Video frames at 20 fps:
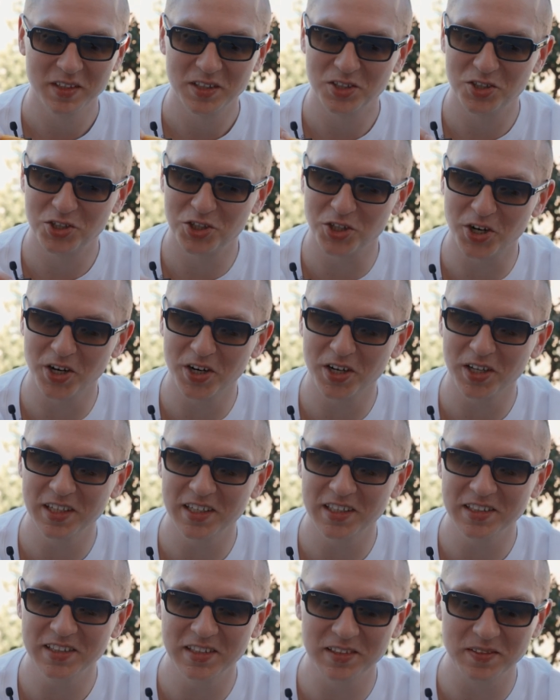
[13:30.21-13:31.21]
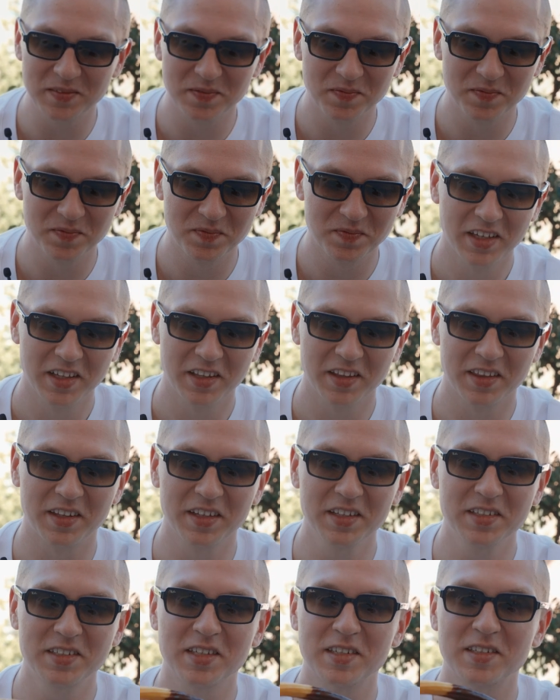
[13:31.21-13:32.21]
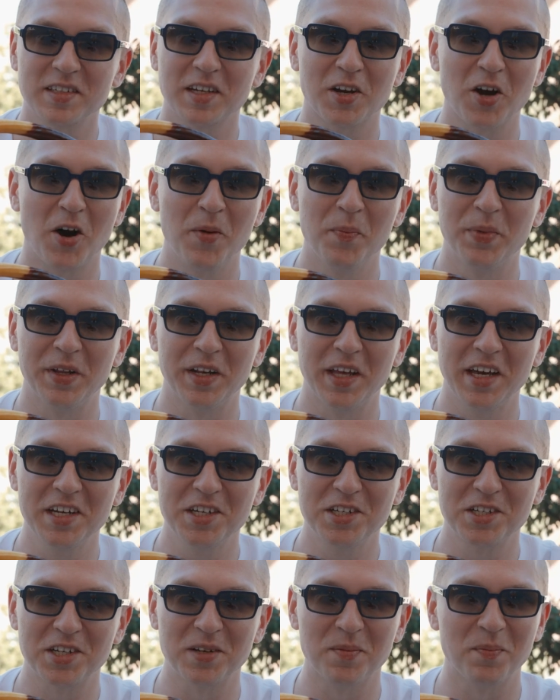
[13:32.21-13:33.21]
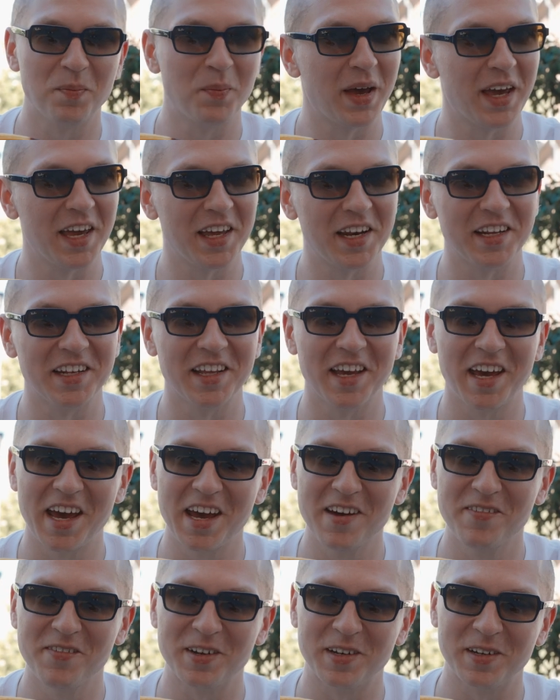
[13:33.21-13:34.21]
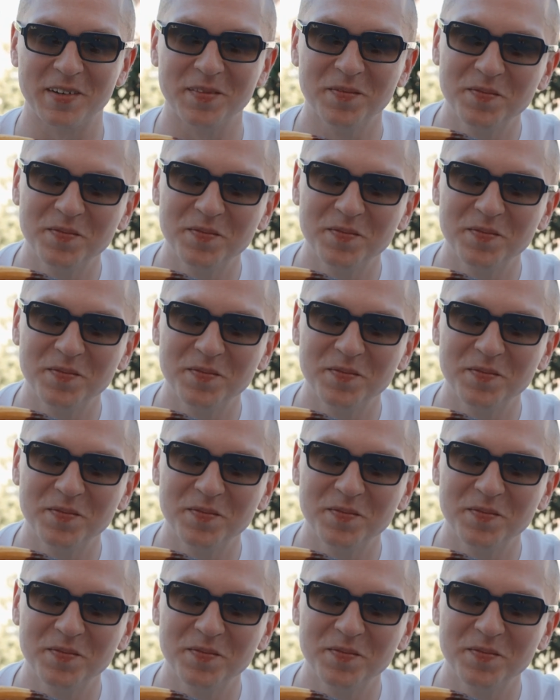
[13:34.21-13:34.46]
Chocolate? This is a combination made in heaven.